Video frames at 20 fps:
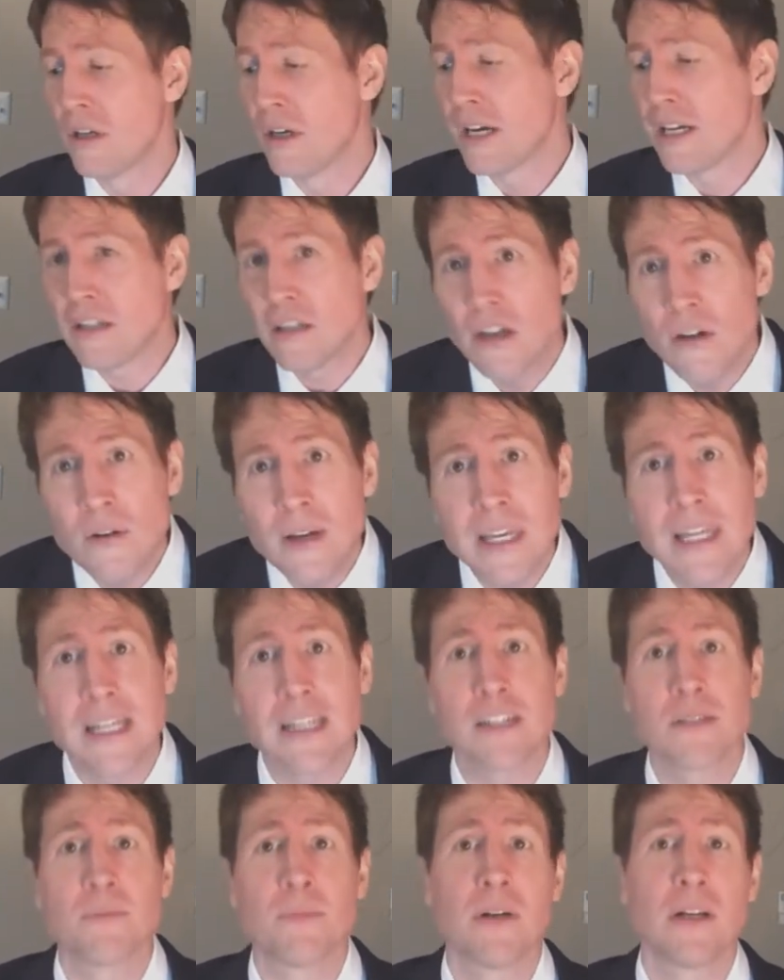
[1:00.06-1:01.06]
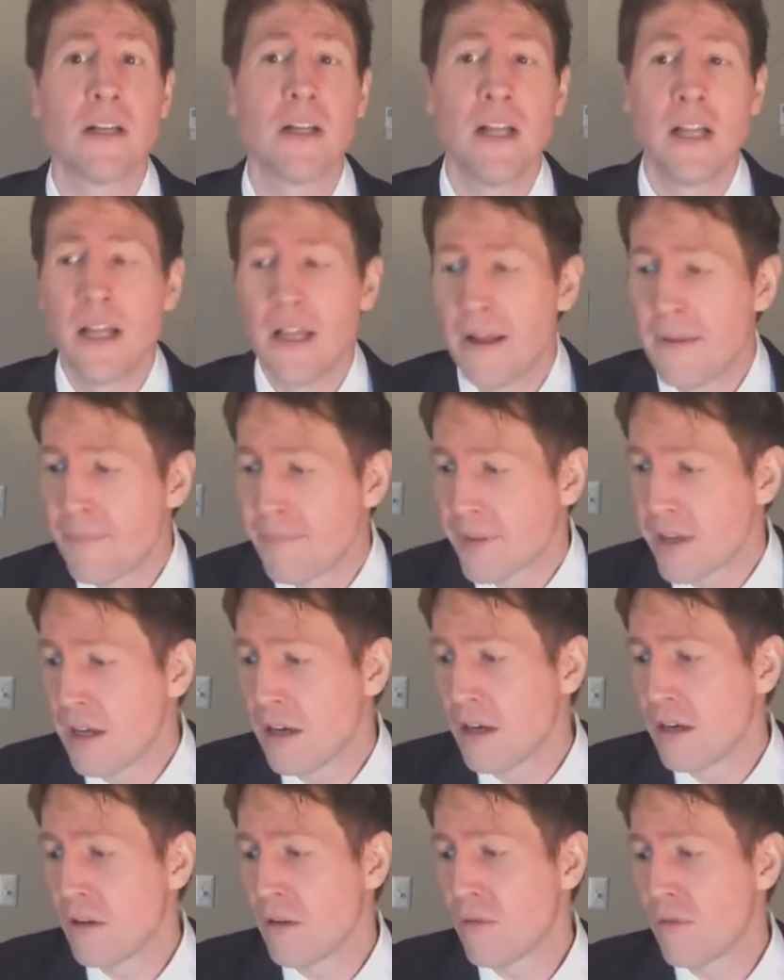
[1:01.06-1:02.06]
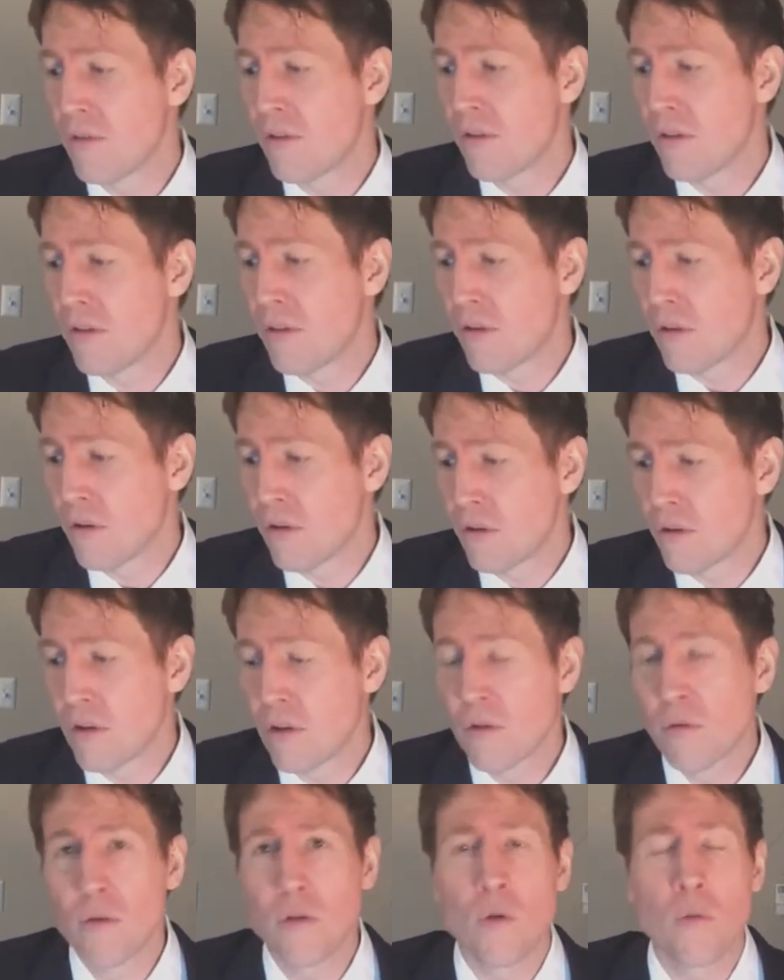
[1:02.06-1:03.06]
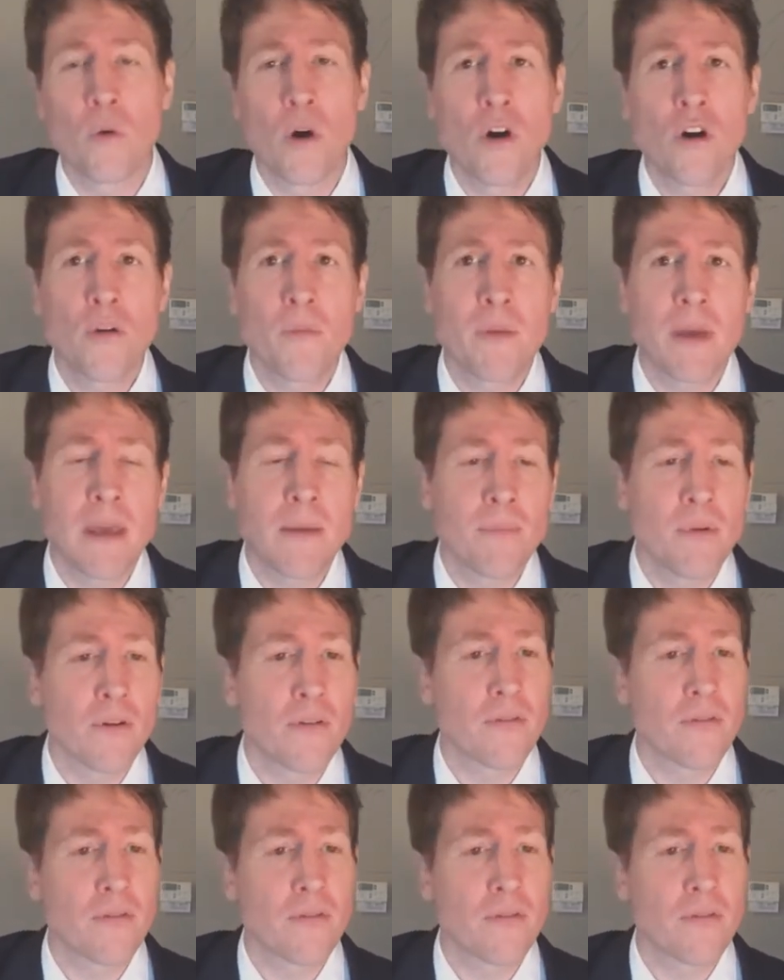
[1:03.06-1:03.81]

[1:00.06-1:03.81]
I know he is, but, you know, the, the, the woke people